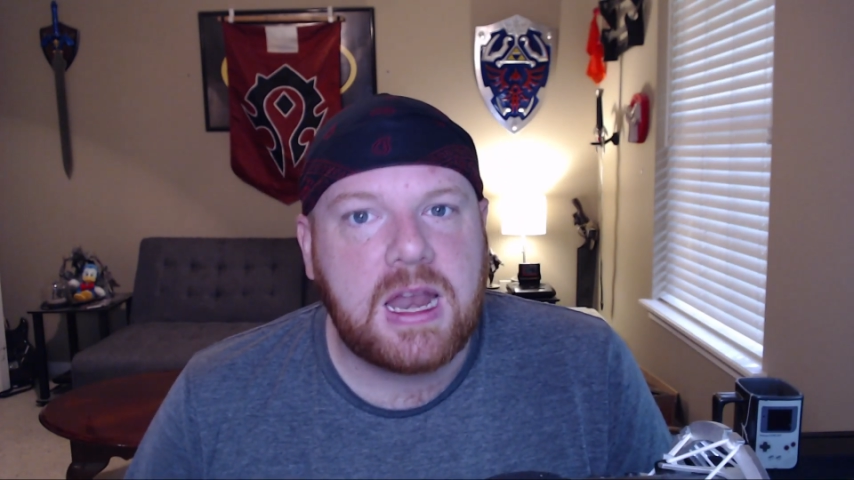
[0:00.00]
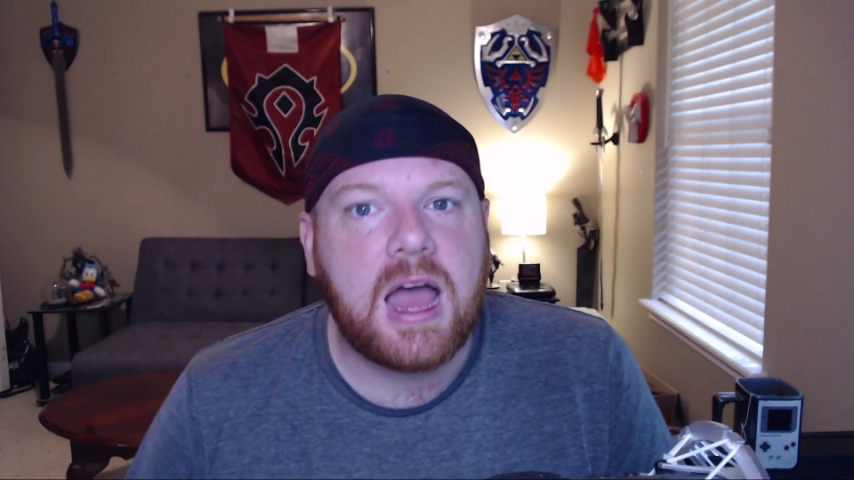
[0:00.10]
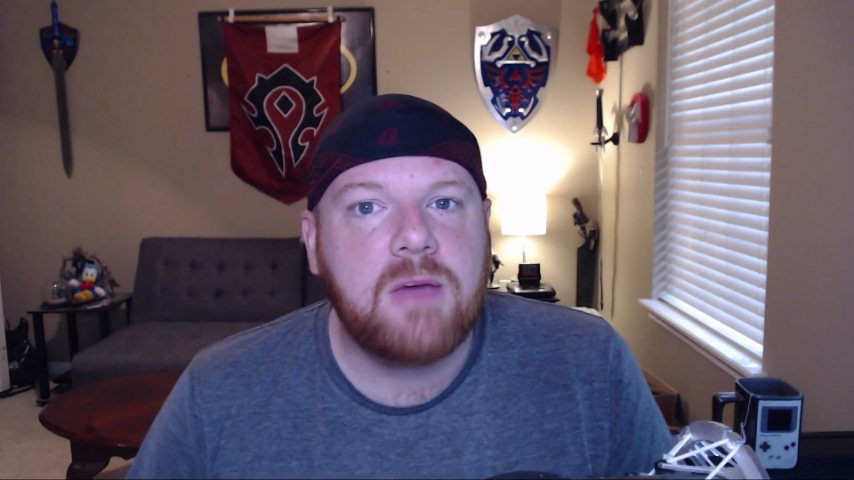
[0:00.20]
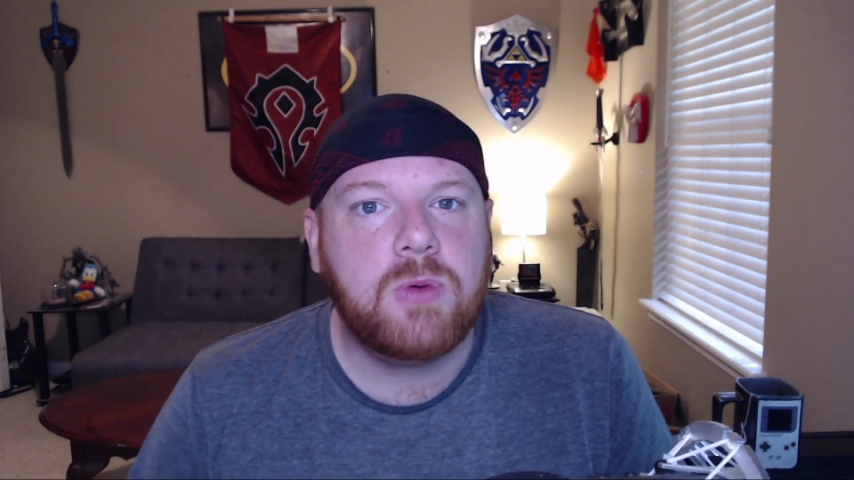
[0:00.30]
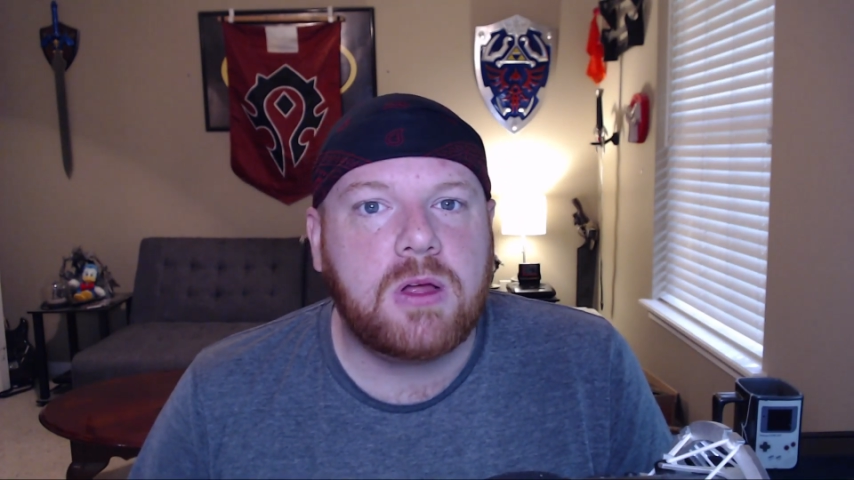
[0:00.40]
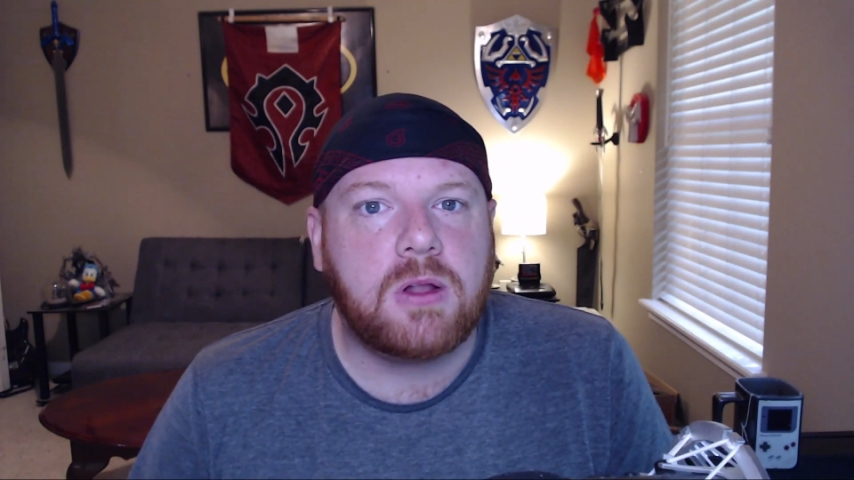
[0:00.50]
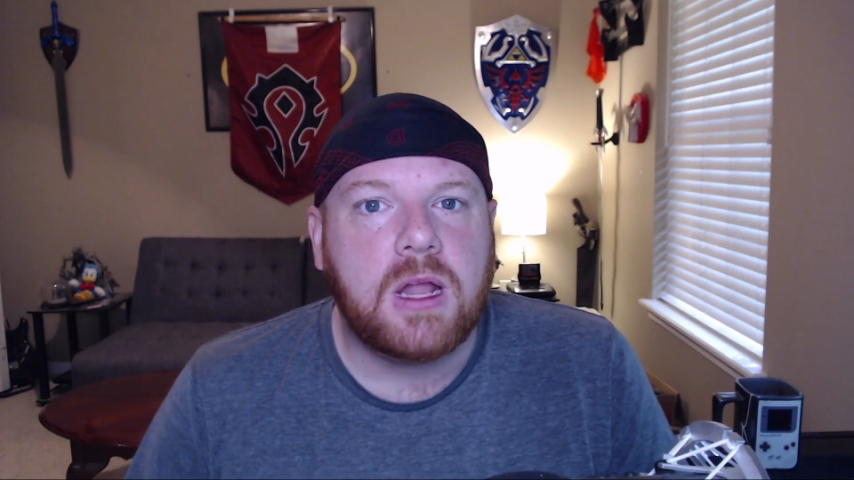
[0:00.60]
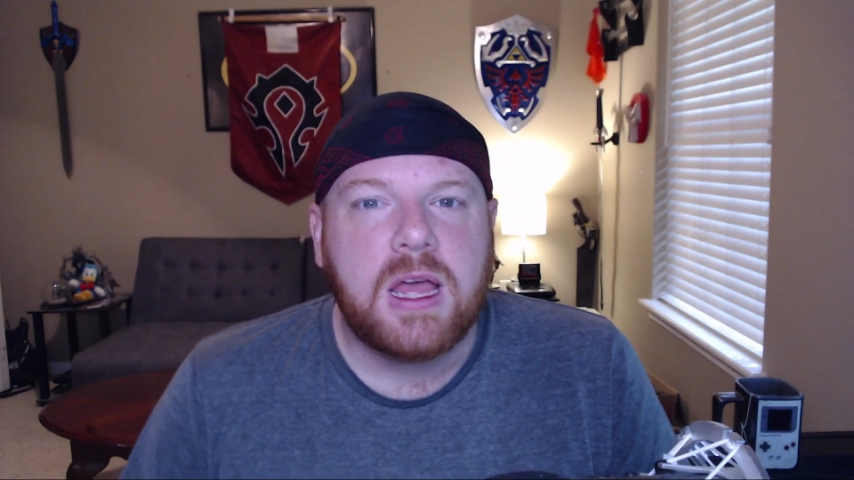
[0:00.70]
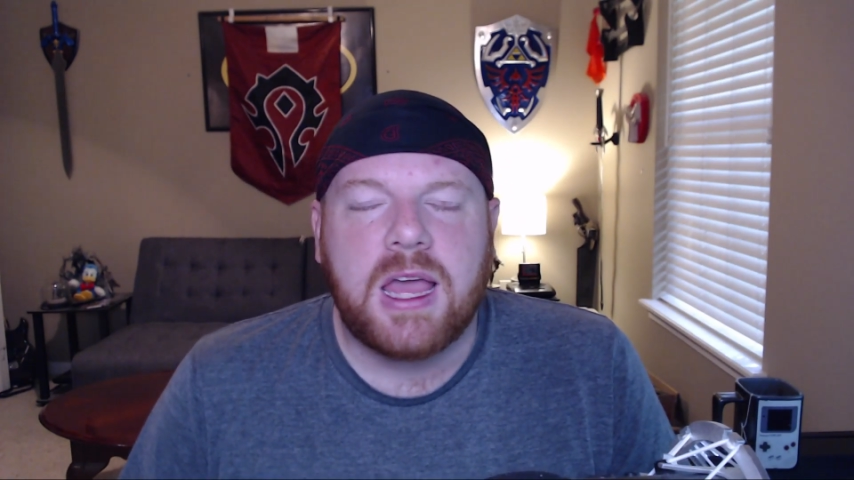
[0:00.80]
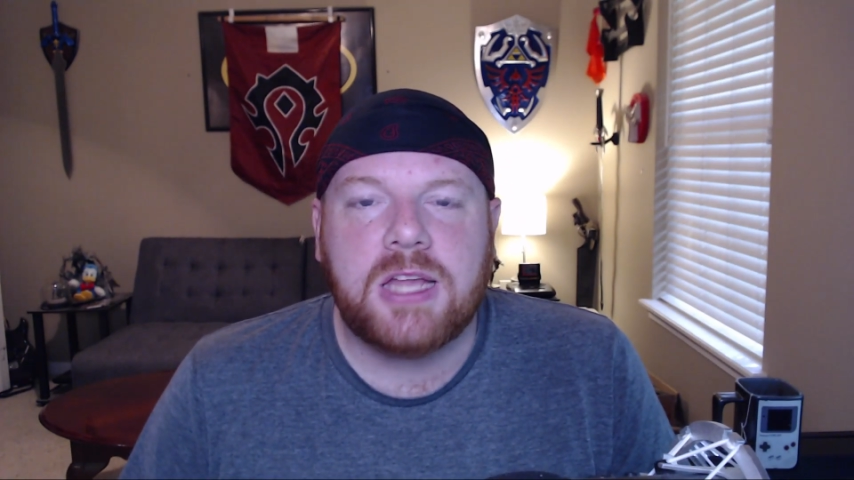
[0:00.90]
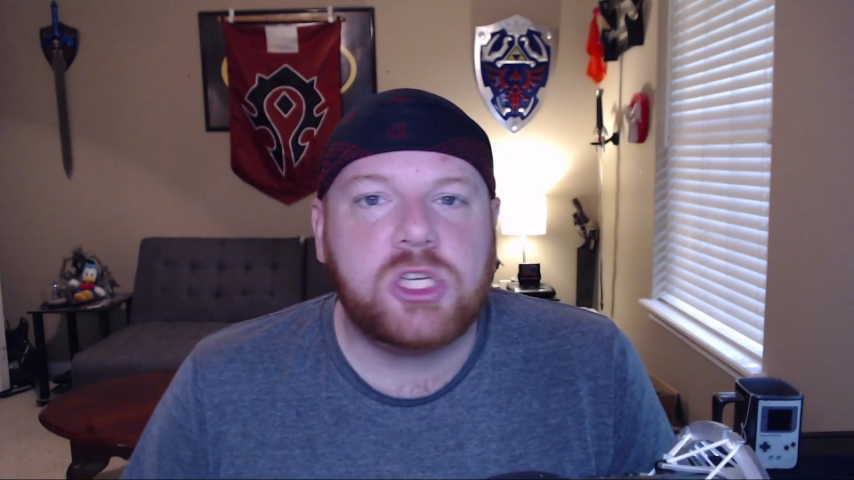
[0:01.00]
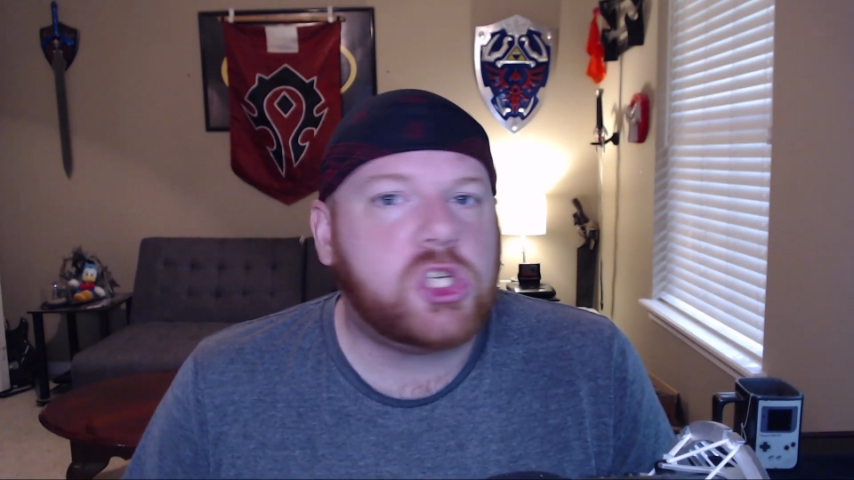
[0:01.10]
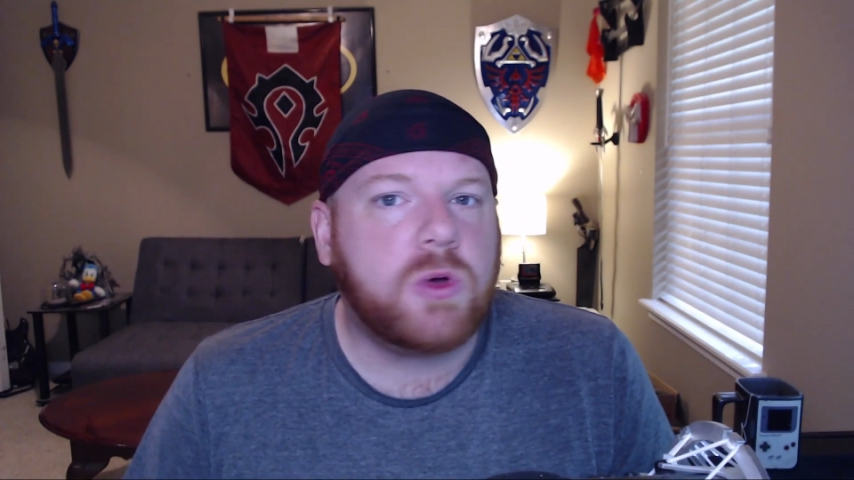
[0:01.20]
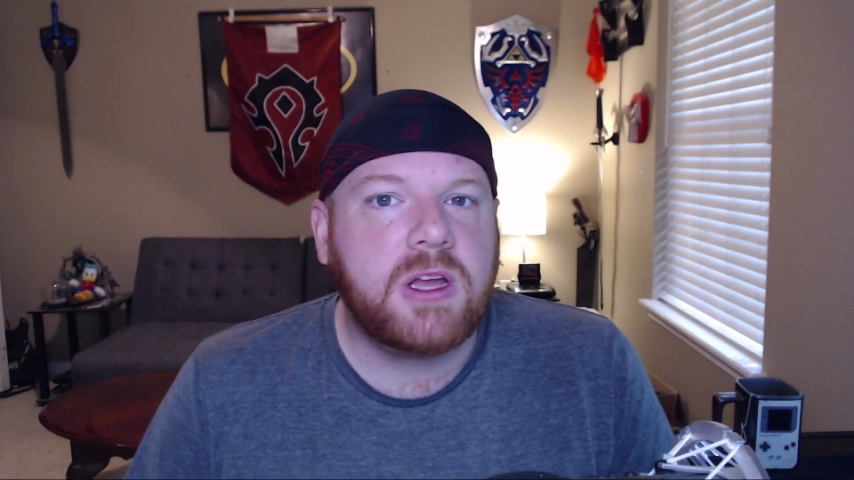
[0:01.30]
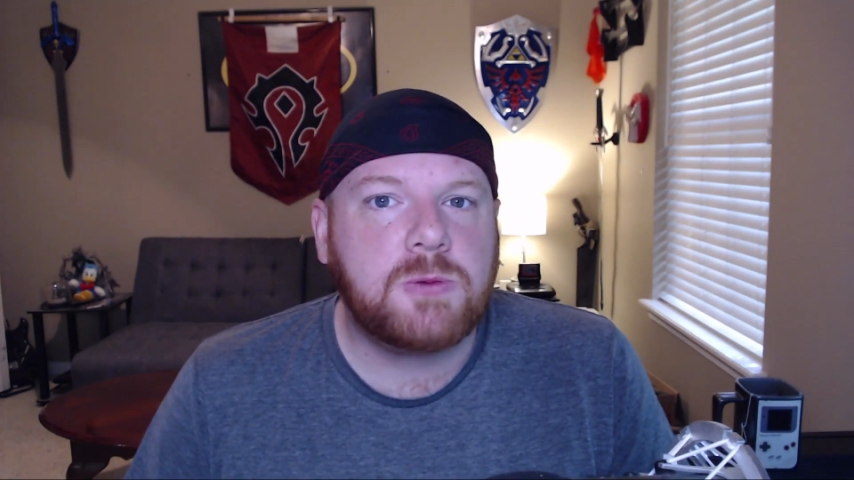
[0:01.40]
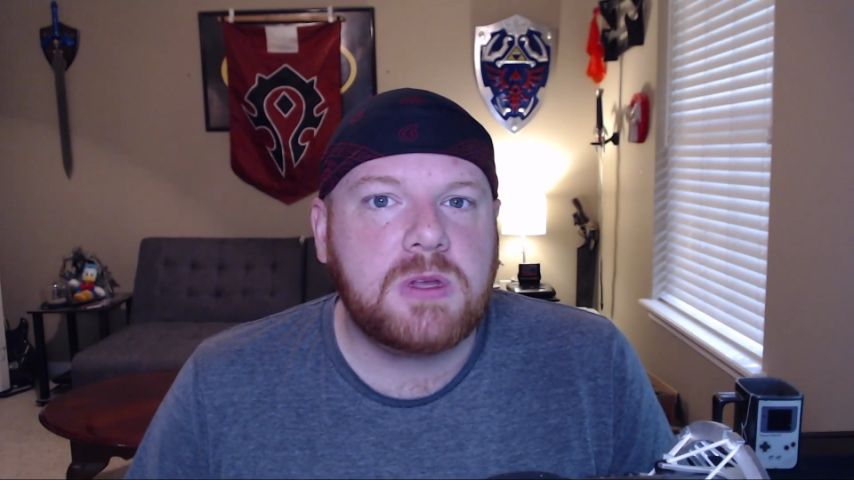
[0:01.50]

and I will enjoy it